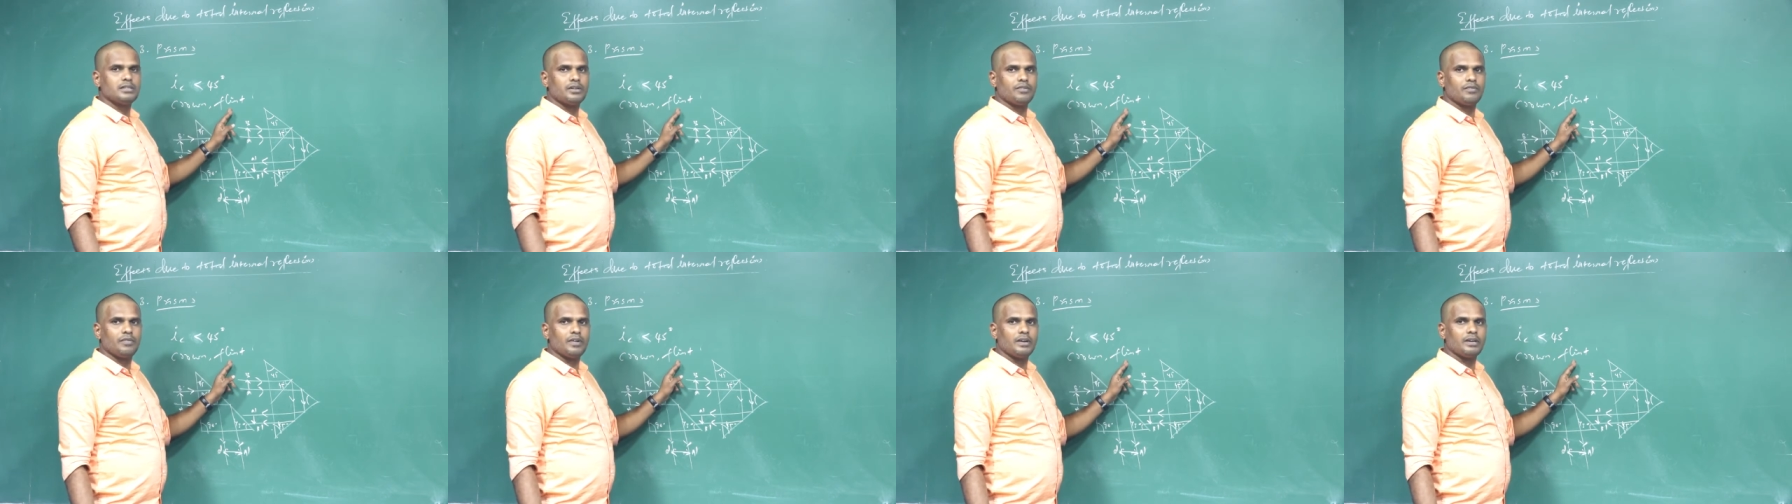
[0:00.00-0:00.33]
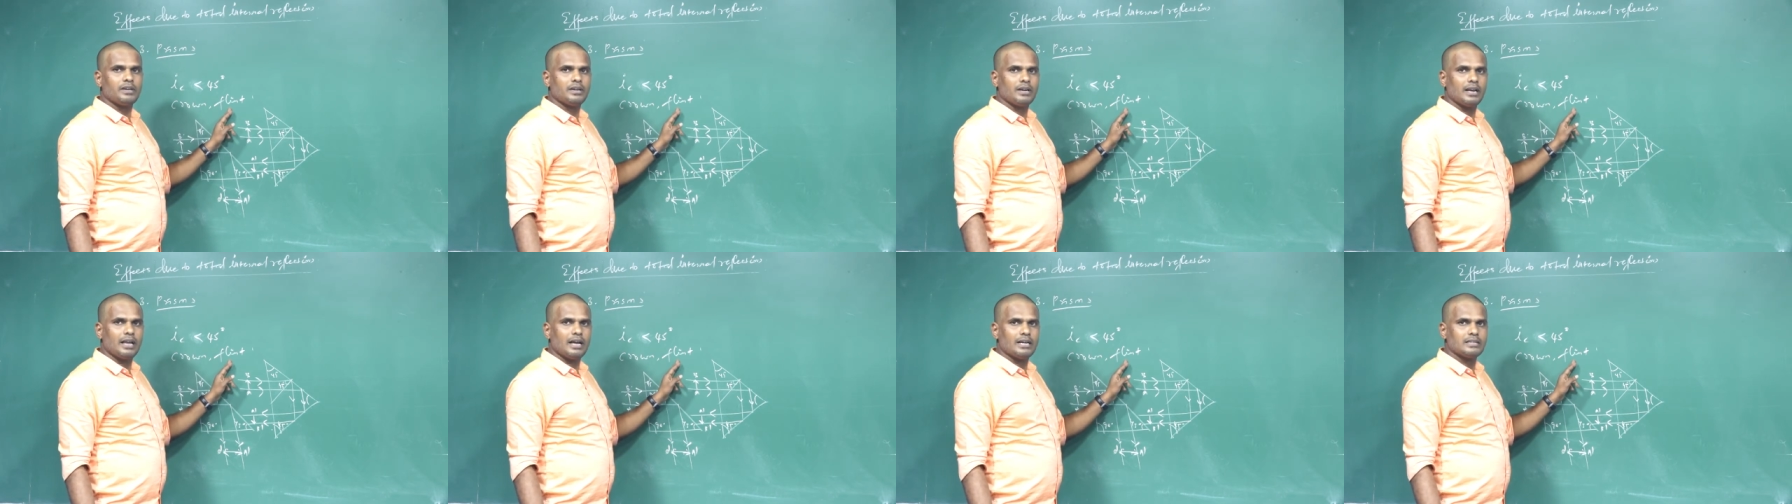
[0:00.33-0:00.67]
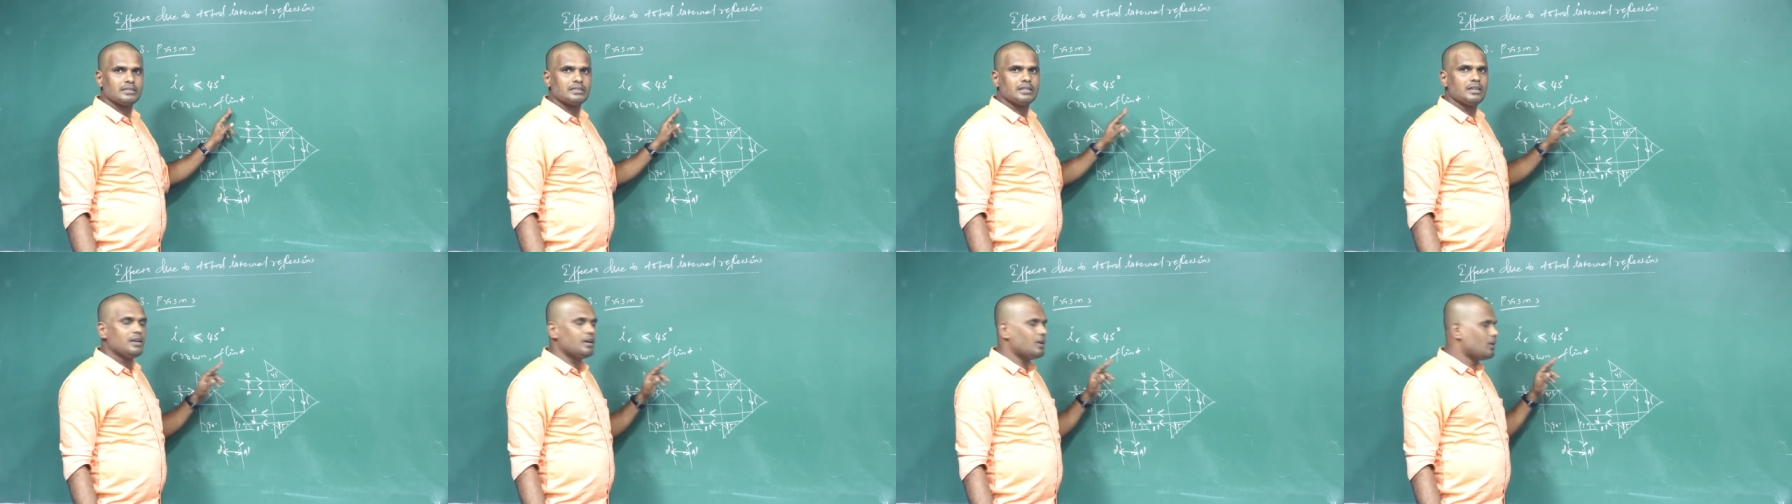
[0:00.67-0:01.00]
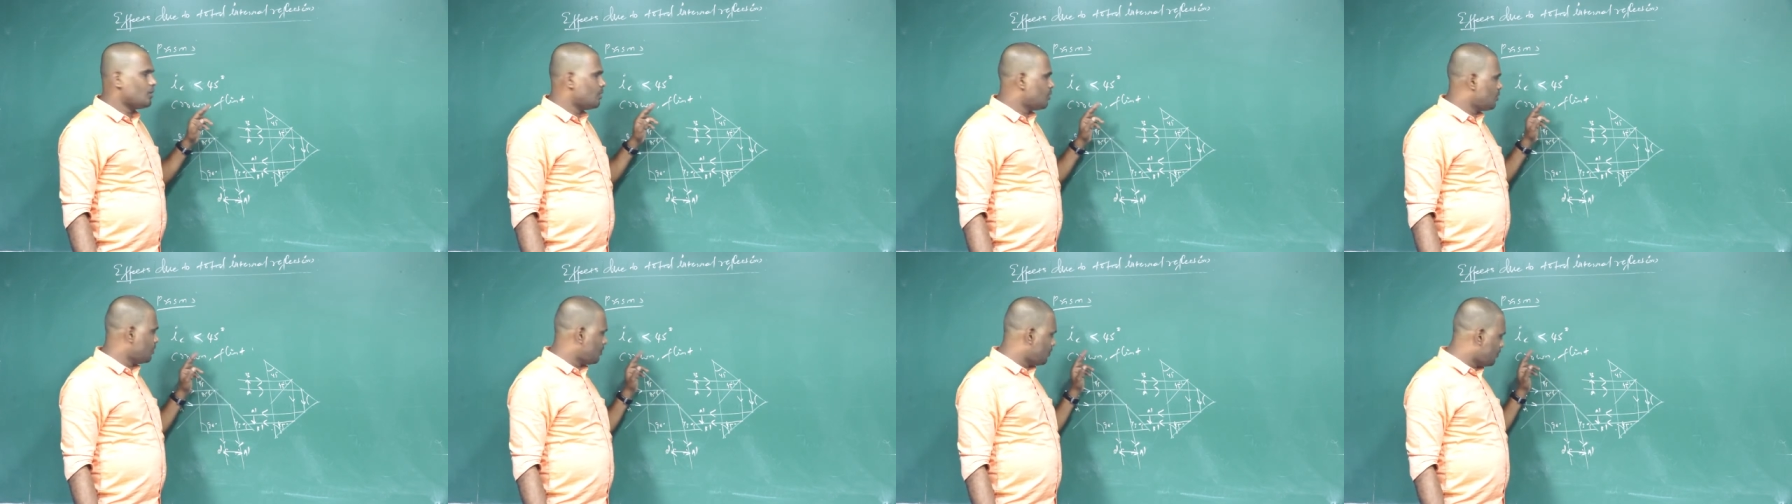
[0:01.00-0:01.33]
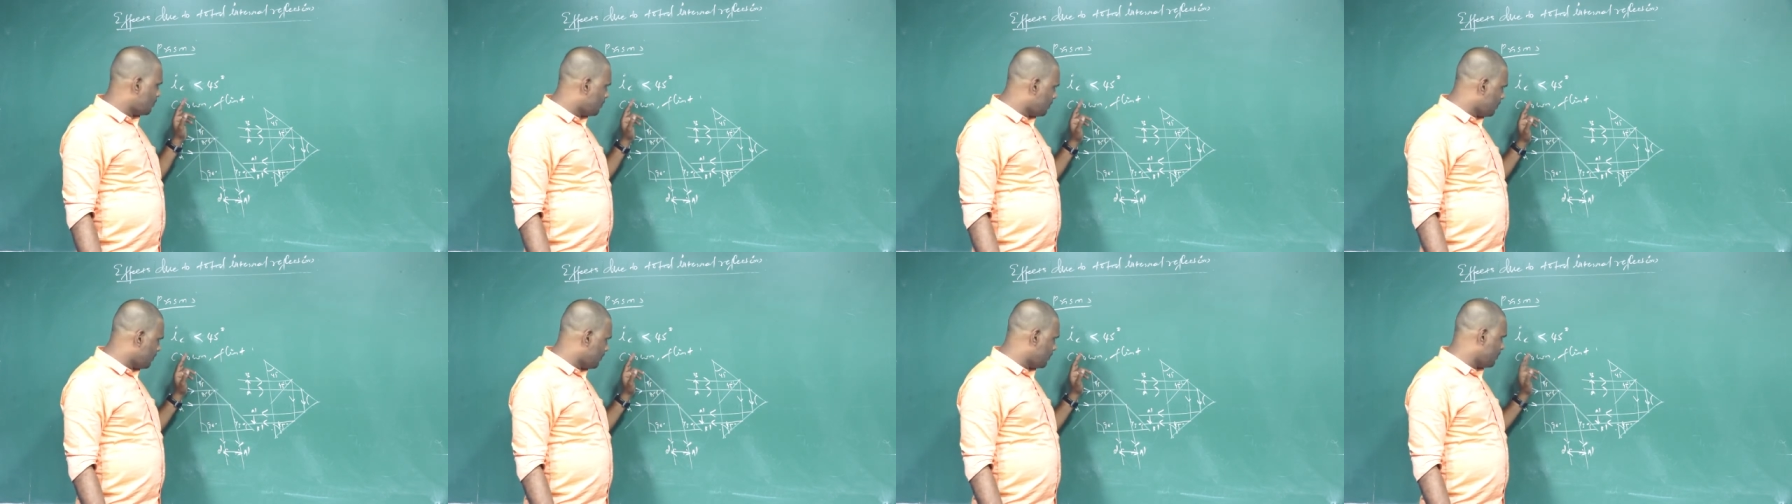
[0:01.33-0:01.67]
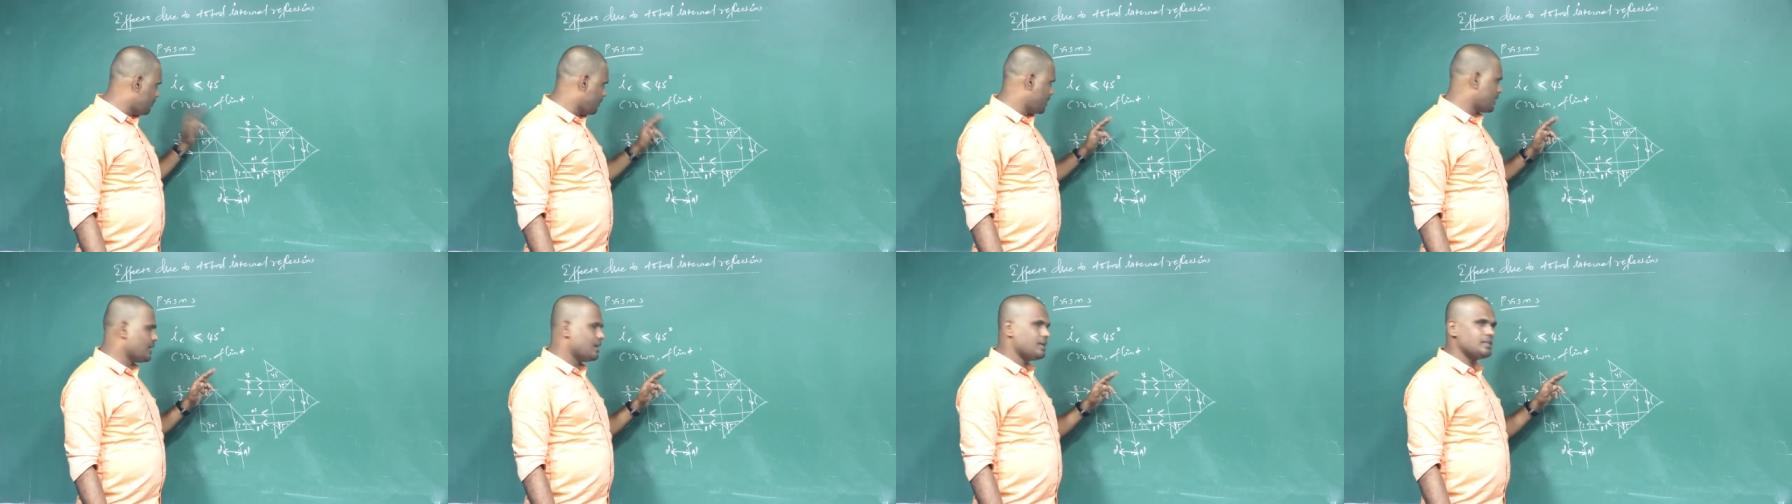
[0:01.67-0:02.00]
and flint glass,
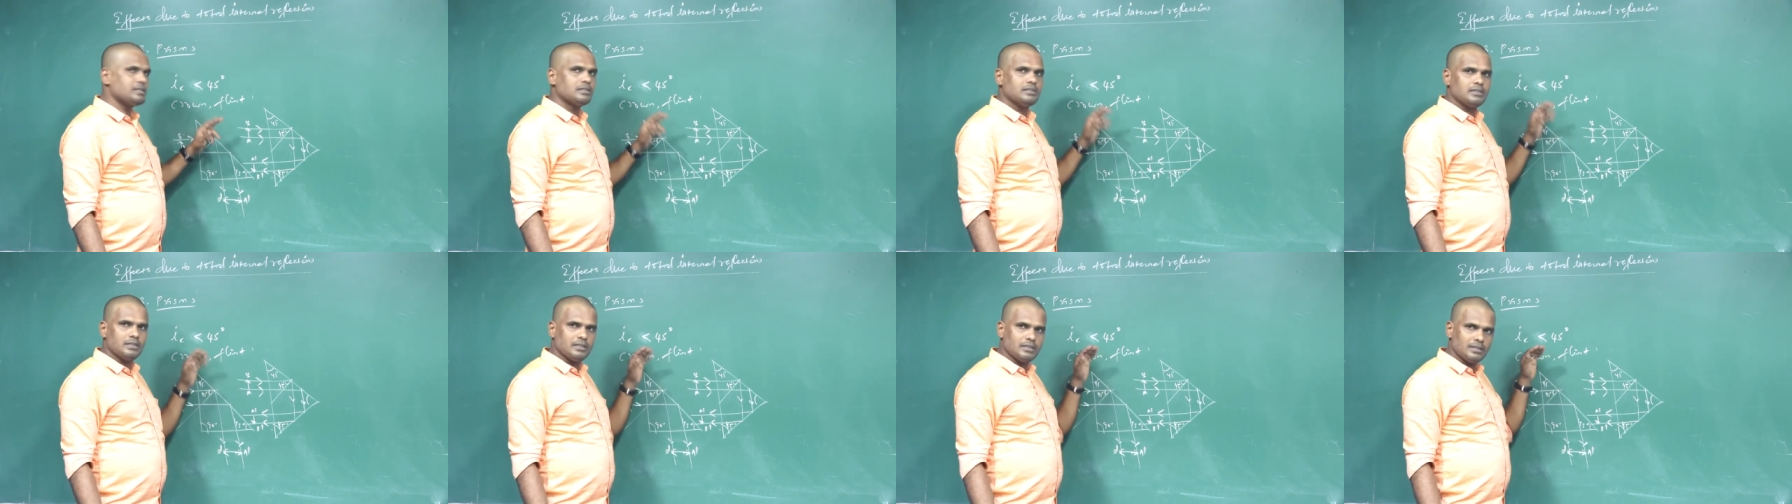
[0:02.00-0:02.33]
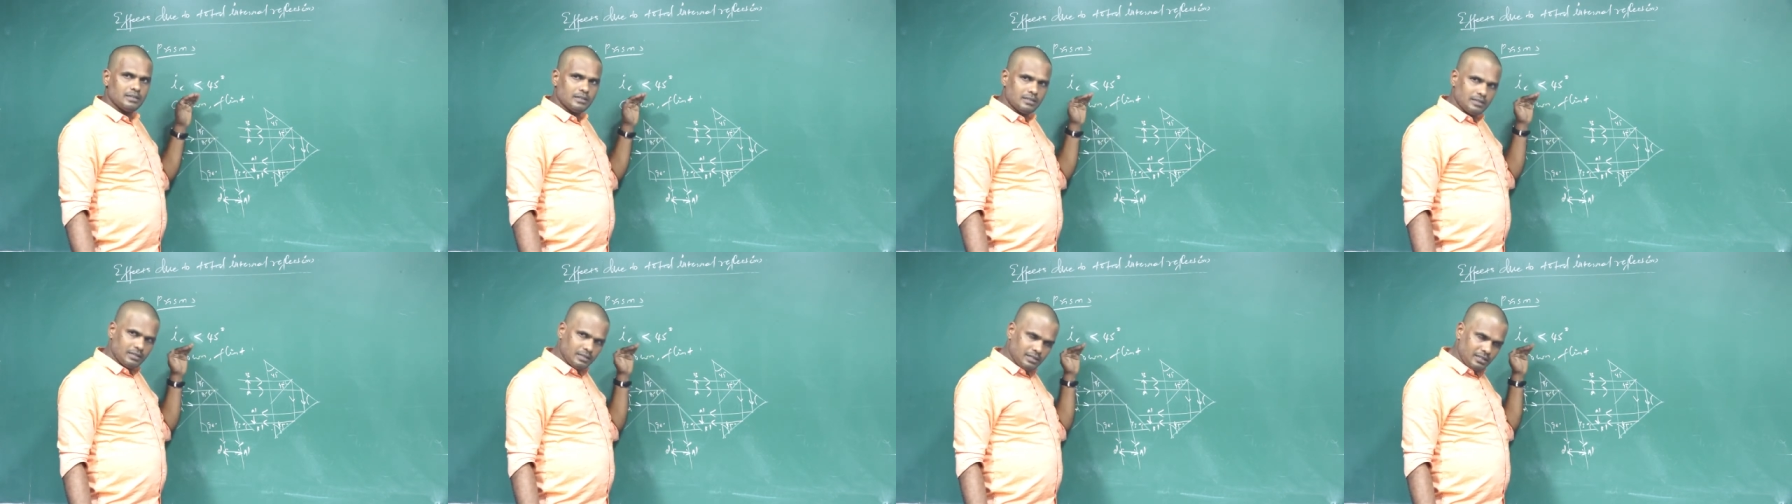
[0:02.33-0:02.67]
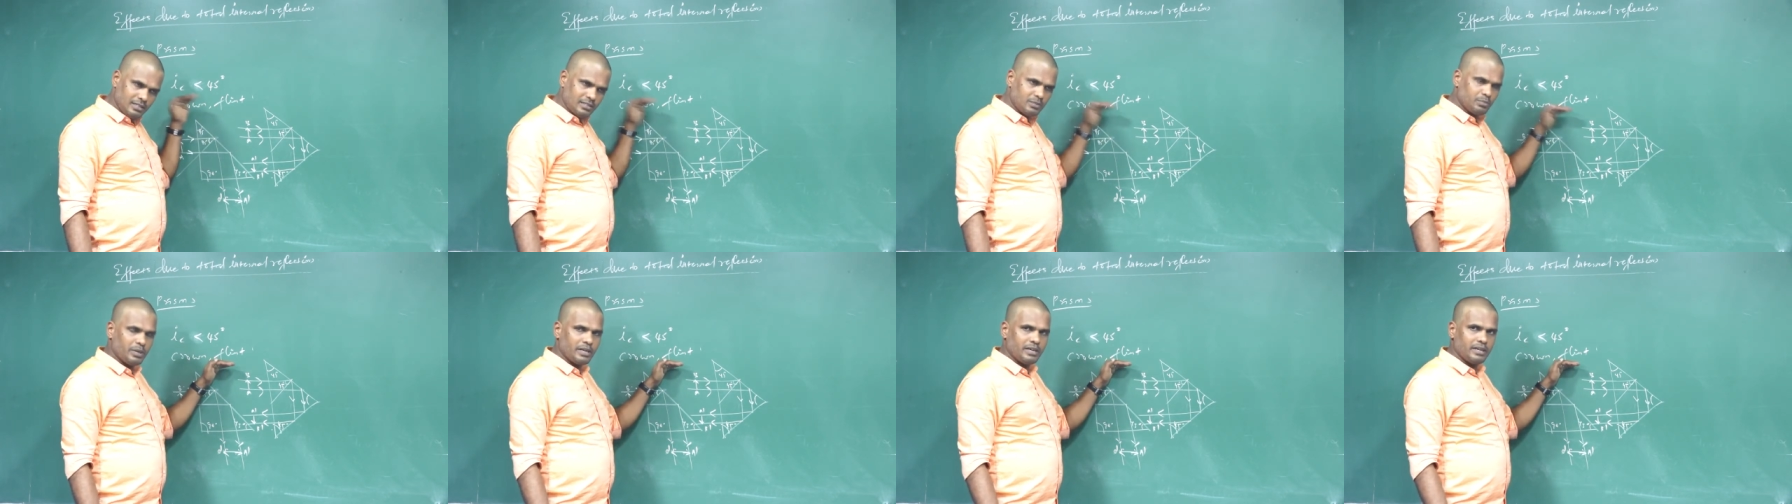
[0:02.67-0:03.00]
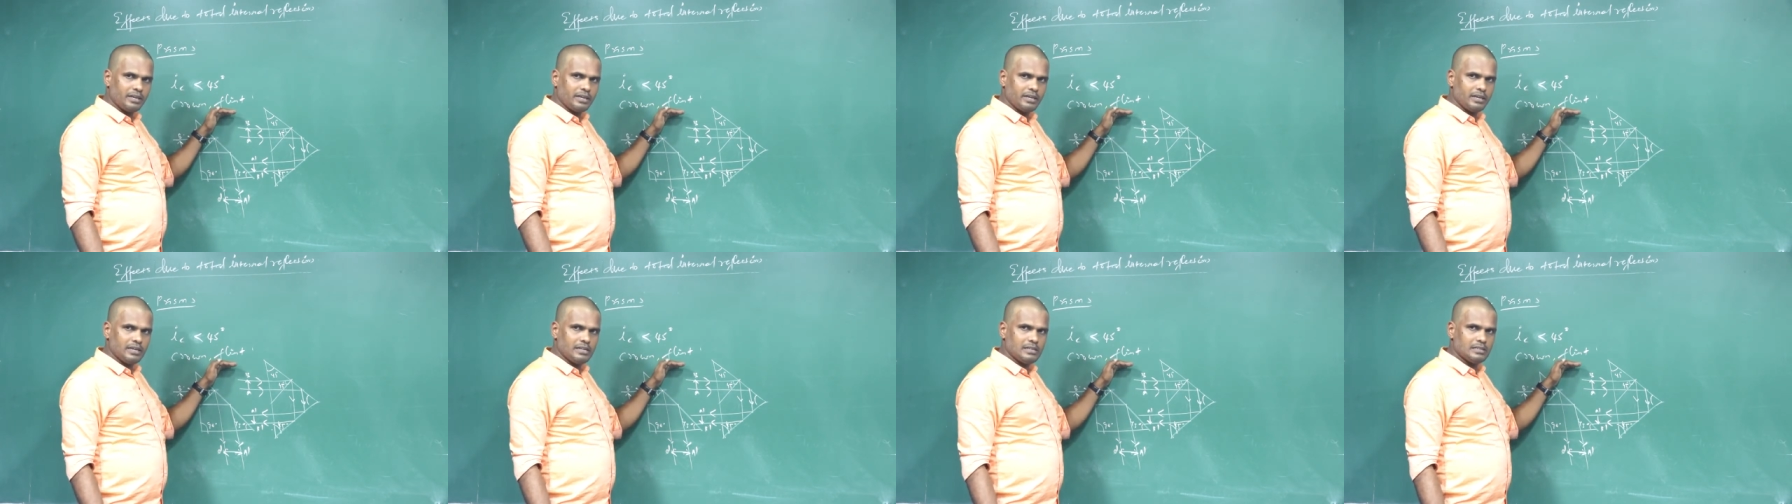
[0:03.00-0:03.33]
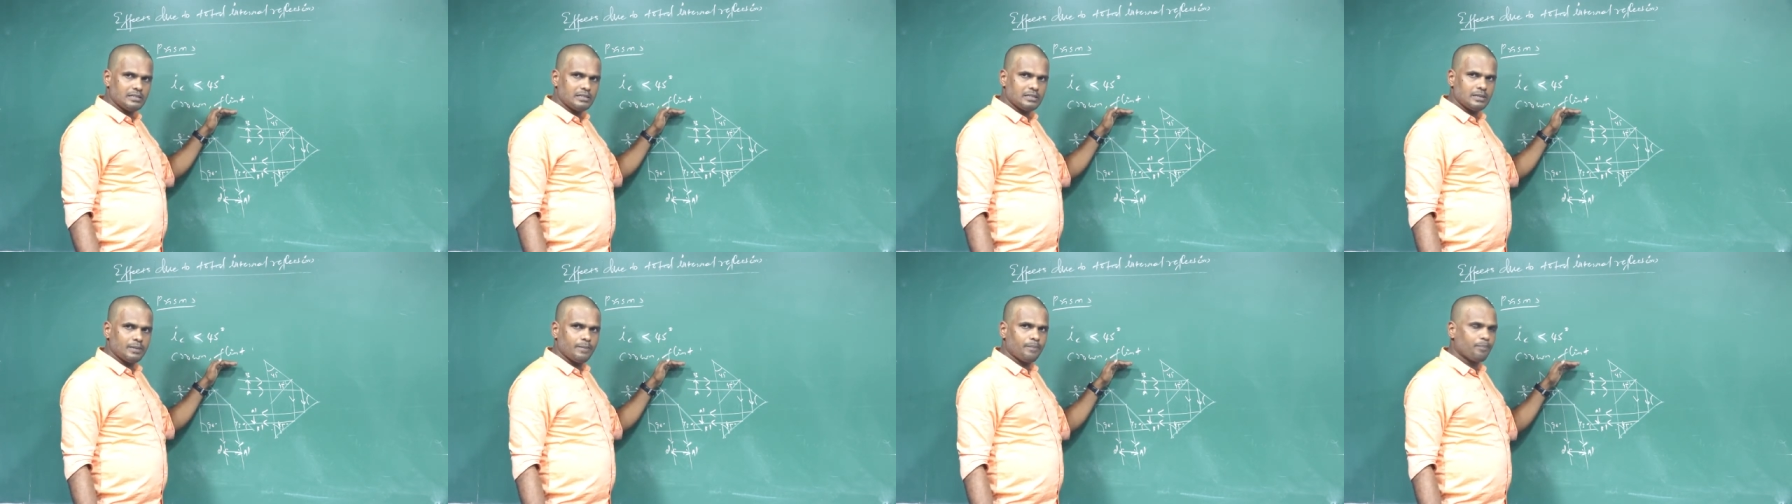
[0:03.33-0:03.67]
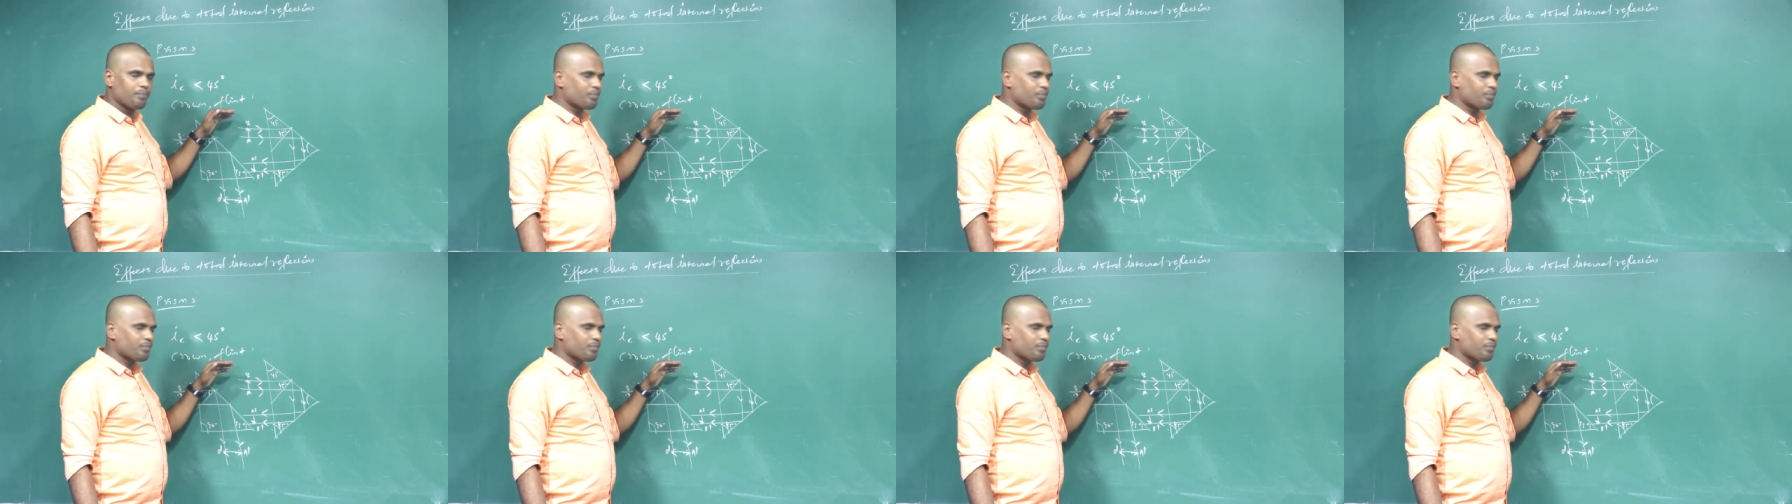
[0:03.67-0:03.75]
because these materials